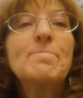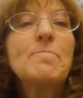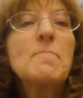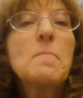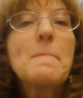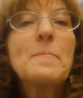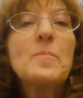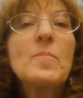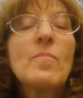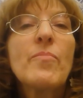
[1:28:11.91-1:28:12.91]
Trump being
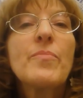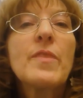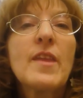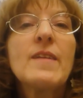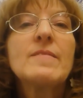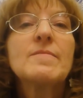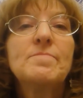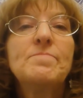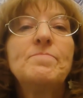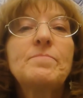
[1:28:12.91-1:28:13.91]
one of them, I'm not a
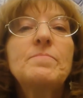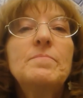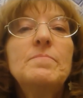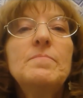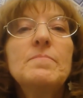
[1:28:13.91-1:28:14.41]
fan of Trump.